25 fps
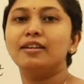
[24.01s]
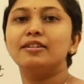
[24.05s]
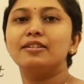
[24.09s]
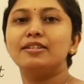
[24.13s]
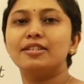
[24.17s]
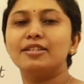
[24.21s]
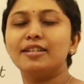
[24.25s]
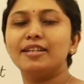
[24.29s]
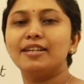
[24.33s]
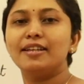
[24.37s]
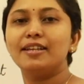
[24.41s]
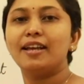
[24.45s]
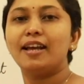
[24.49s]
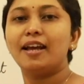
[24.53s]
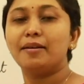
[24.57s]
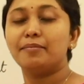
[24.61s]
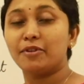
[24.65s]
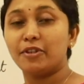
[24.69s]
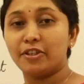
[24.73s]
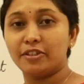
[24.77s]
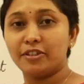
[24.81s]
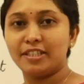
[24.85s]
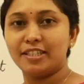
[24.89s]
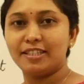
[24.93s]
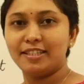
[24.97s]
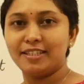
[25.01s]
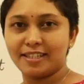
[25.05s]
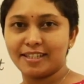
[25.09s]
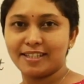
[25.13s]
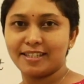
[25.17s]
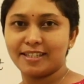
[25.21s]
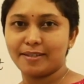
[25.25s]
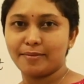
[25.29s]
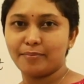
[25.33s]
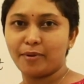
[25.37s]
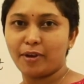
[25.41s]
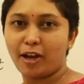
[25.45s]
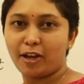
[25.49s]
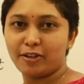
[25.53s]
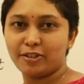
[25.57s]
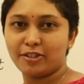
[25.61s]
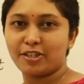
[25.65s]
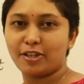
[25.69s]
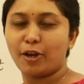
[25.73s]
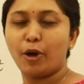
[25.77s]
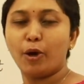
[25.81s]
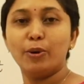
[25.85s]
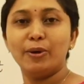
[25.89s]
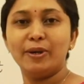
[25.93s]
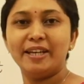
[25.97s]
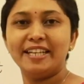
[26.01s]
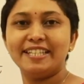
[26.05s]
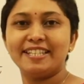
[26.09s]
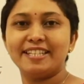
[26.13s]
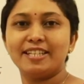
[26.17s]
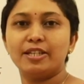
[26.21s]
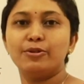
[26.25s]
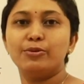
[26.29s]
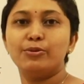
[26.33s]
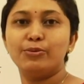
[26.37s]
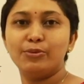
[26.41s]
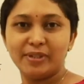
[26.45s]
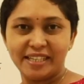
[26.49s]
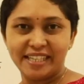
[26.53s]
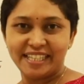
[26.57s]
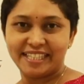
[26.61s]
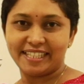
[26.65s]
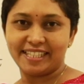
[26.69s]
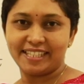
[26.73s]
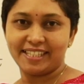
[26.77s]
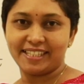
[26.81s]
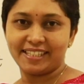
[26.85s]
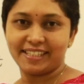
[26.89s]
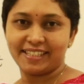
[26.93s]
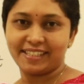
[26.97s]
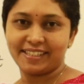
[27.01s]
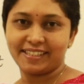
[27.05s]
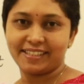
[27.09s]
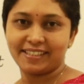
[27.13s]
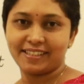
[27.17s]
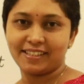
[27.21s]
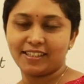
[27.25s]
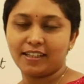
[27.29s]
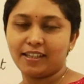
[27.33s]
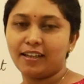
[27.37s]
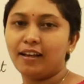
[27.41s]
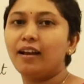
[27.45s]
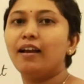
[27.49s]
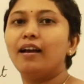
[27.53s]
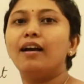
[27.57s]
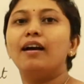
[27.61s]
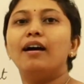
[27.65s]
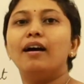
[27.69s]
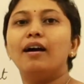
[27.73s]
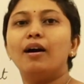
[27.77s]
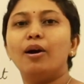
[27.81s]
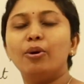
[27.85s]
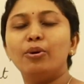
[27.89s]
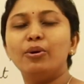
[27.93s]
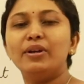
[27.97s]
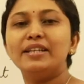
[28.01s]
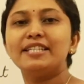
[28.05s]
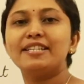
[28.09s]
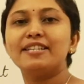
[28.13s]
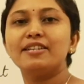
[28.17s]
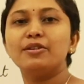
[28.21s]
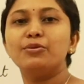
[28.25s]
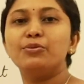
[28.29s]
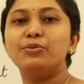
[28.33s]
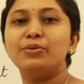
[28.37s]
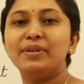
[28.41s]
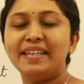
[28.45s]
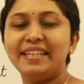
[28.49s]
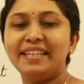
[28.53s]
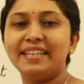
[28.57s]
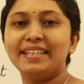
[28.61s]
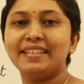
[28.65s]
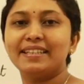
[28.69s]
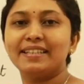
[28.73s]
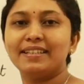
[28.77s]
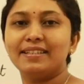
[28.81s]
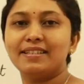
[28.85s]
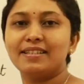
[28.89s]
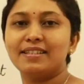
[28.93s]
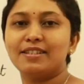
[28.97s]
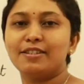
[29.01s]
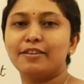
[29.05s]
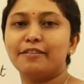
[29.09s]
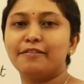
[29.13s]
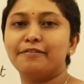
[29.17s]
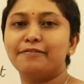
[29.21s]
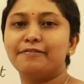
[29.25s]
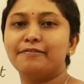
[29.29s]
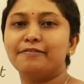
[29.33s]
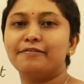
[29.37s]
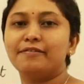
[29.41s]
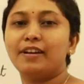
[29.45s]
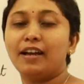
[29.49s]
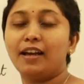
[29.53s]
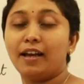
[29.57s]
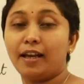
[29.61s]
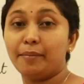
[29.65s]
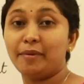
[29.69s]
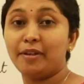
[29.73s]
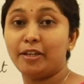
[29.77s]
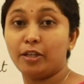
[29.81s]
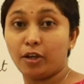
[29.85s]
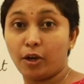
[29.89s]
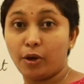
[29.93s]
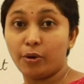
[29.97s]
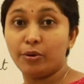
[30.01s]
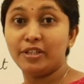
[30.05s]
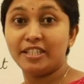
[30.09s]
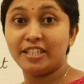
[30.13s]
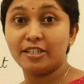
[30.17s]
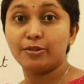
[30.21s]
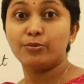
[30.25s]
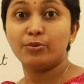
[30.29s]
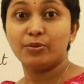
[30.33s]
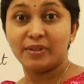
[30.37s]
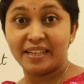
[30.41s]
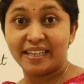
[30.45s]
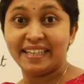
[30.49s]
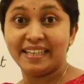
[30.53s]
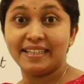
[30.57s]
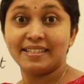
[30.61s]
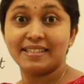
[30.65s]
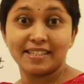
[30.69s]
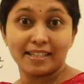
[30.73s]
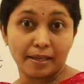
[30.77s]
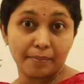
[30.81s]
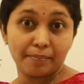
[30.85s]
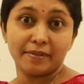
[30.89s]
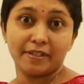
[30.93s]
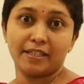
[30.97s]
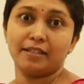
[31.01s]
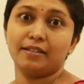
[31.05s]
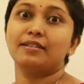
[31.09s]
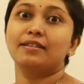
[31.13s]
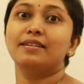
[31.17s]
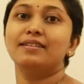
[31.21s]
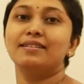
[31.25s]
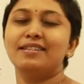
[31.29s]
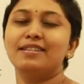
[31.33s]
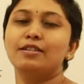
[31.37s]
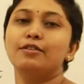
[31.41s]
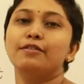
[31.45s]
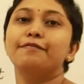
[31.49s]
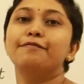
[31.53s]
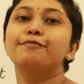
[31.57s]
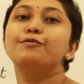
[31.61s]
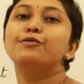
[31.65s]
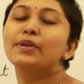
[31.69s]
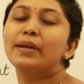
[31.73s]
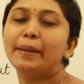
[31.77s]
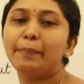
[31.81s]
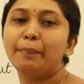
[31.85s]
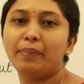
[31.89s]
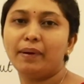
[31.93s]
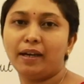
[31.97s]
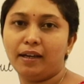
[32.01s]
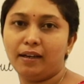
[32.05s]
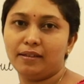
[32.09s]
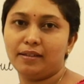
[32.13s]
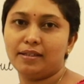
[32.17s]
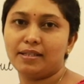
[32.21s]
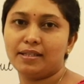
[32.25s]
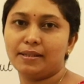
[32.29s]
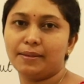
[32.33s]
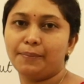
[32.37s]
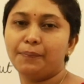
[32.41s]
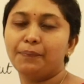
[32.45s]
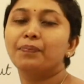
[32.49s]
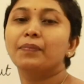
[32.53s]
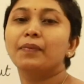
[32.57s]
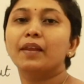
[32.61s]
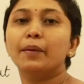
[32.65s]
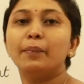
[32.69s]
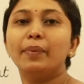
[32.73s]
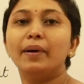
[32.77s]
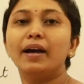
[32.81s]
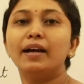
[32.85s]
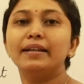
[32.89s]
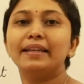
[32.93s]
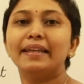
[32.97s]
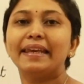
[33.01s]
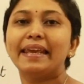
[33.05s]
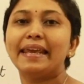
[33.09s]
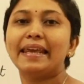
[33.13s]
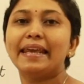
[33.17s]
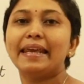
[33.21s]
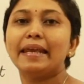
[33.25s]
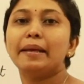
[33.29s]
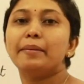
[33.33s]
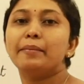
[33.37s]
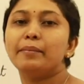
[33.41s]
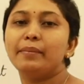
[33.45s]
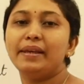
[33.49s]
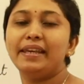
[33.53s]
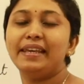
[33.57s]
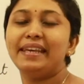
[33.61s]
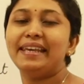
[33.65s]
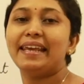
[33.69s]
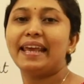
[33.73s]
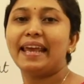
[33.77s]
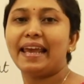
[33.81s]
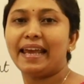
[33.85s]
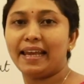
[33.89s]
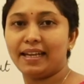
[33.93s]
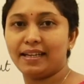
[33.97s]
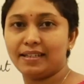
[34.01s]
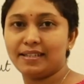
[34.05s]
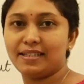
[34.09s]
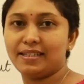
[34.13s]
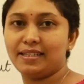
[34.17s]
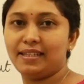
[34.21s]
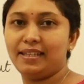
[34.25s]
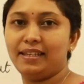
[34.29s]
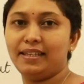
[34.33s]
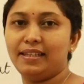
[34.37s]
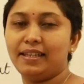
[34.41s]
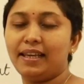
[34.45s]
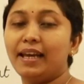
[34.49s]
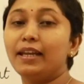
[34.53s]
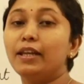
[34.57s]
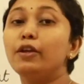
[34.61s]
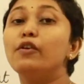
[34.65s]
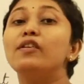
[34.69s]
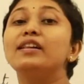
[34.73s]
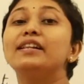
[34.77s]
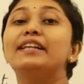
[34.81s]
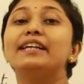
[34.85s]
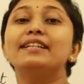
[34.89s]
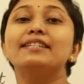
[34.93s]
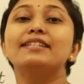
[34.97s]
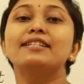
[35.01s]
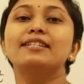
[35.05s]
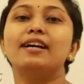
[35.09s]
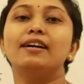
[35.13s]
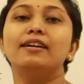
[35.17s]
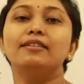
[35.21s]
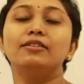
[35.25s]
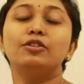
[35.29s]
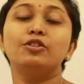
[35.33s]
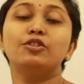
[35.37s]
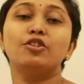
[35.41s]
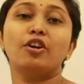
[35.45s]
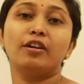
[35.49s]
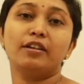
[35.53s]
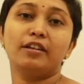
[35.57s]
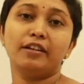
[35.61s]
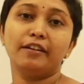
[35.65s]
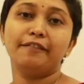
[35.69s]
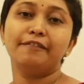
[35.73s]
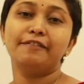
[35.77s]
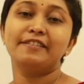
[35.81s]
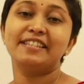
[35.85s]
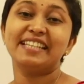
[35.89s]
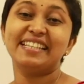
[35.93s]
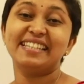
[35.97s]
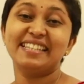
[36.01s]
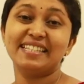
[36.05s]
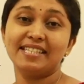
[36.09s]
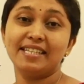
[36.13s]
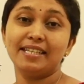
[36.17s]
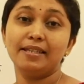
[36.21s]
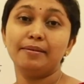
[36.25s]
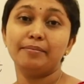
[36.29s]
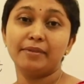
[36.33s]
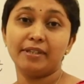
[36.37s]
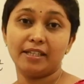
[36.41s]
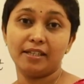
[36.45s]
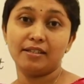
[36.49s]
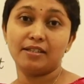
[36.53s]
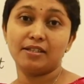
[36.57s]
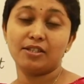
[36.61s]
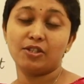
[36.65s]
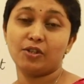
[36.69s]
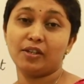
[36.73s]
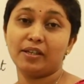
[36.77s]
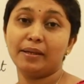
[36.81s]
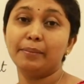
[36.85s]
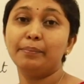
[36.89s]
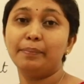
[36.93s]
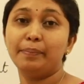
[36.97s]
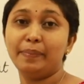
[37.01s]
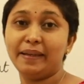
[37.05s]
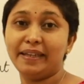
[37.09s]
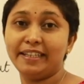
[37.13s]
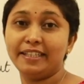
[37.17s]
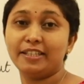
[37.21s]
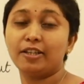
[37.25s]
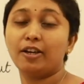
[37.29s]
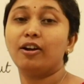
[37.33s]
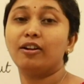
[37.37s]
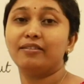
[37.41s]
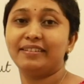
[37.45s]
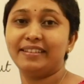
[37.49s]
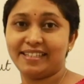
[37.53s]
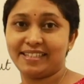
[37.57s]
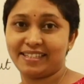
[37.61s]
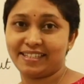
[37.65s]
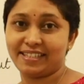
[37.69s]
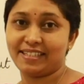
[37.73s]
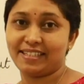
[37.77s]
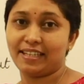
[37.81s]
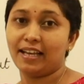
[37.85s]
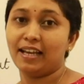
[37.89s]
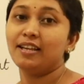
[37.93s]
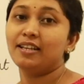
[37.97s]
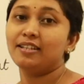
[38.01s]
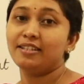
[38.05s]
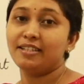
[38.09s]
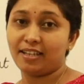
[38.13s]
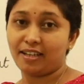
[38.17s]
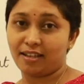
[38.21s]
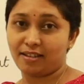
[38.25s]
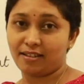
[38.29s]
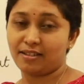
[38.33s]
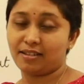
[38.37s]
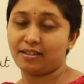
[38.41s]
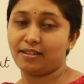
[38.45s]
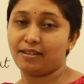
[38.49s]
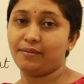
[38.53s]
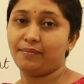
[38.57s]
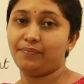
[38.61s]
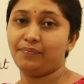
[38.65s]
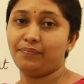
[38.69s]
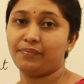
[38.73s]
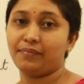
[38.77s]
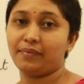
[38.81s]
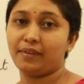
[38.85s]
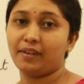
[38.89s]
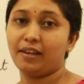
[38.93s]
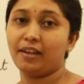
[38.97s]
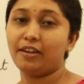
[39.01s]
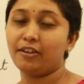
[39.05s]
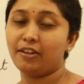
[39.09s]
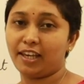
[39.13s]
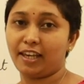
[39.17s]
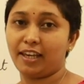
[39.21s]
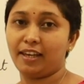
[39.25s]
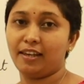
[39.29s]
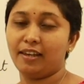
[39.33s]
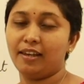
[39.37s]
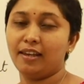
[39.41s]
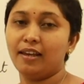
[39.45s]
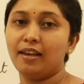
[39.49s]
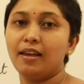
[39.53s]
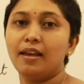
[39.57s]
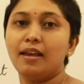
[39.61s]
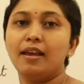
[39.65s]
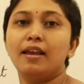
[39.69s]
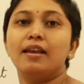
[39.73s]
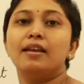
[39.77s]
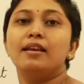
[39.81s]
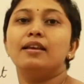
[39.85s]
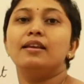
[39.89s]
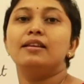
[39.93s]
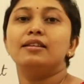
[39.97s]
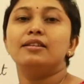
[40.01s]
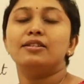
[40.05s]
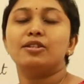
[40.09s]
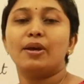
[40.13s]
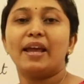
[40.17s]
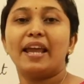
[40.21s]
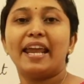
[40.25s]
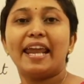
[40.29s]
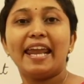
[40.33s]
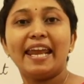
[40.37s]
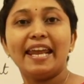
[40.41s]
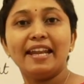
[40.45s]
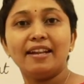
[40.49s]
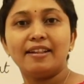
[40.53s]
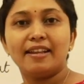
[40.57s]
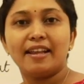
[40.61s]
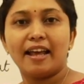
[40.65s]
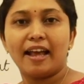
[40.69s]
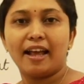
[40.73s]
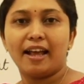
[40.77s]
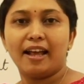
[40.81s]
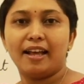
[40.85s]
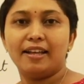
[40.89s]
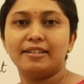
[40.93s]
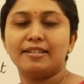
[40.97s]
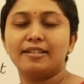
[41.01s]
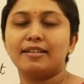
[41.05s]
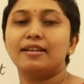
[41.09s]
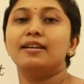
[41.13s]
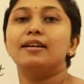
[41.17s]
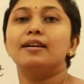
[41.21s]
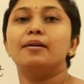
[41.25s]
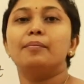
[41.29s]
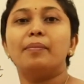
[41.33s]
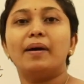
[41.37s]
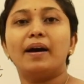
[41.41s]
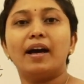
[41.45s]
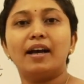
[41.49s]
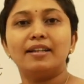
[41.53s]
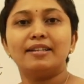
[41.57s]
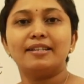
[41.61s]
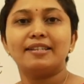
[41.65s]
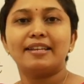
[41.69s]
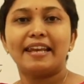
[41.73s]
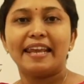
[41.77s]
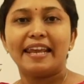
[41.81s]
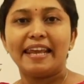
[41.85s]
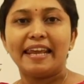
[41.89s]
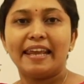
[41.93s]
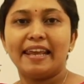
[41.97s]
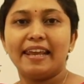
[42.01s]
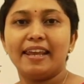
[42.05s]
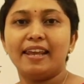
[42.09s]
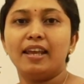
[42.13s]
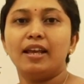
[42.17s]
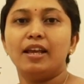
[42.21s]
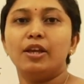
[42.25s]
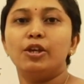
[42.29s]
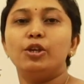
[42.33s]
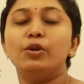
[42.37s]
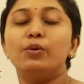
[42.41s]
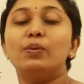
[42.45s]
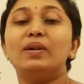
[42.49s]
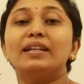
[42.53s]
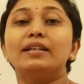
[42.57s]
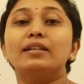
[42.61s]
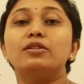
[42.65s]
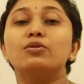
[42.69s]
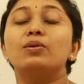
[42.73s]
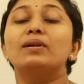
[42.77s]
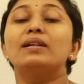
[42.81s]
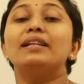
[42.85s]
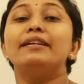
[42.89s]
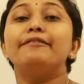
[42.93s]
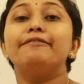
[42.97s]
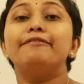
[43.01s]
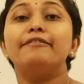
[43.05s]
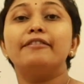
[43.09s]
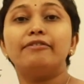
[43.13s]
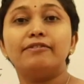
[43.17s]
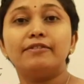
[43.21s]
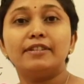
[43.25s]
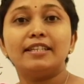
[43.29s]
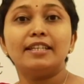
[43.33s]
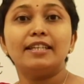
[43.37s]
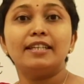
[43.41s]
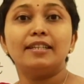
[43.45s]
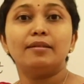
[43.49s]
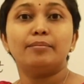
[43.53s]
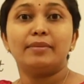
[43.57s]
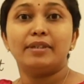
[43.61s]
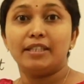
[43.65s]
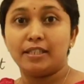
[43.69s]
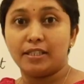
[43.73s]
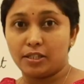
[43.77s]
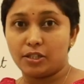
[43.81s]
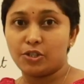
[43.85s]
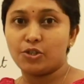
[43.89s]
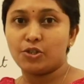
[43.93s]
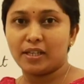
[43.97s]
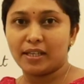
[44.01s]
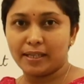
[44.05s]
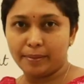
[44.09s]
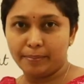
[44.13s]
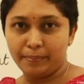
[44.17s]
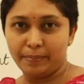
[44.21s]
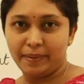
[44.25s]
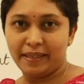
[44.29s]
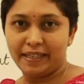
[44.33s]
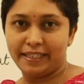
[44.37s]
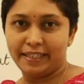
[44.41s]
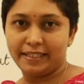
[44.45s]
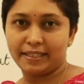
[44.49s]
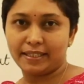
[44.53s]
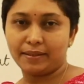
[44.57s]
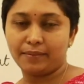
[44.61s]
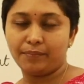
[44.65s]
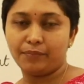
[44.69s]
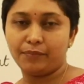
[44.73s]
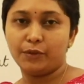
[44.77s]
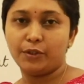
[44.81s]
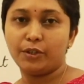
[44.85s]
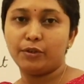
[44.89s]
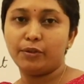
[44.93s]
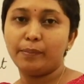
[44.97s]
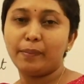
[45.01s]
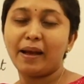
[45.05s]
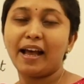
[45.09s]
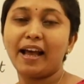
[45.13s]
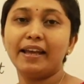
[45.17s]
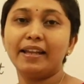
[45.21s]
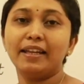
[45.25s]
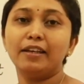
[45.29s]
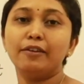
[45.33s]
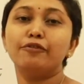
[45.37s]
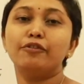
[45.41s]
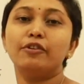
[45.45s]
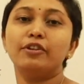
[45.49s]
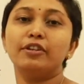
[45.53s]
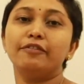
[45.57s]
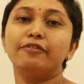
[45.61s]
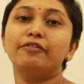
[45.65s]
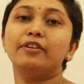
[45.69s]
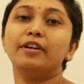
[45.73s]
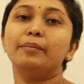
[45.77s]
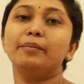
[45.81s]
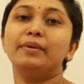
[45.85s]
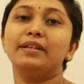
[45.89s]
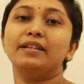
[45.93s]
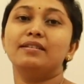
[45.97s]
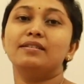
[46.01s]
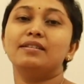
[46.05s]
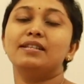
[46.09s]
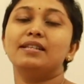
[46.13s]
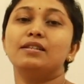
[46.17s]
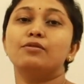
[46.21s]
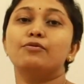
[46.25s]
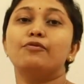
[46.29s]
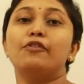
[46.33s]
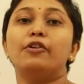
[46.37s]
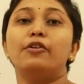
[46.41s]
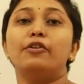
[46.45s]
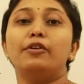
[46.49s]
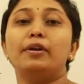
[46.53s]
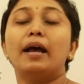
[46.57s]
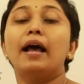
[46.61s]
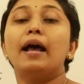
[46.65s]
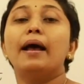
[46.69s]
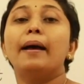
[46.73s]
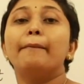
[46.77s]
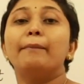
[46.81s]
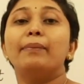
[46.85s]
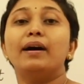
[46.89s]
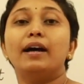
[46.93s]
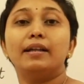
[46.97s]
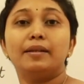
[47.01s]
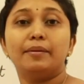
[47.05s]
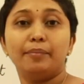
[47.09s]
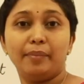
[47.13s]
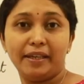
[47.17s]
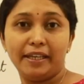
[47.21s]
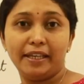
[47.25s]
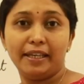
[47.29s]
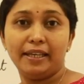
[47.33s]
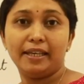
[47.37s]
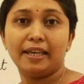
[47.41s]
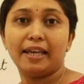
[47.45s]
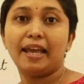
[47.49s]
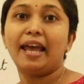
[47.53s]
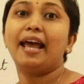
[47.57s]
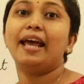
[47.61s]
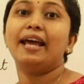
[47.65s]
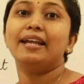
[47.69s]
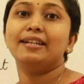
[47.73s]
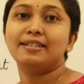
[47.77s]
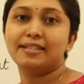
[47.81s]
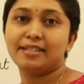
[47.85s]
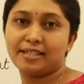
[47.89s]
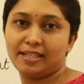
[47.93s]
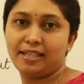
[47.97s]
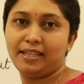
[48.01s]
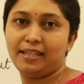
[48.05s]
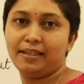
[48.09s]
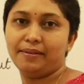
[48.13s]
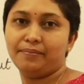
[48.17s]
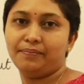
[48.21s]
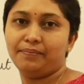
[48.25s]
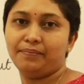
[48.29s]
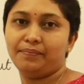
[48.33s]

Today I'm going to discuss about OET reading. OET reading subtext consists of three parts, part A, B and C, and you will get a total of 60 minutes to complete all these tasks. Okay, so in that part A, you will get only 15 minutes to complete. The remaining 45 minutes is for part B and C.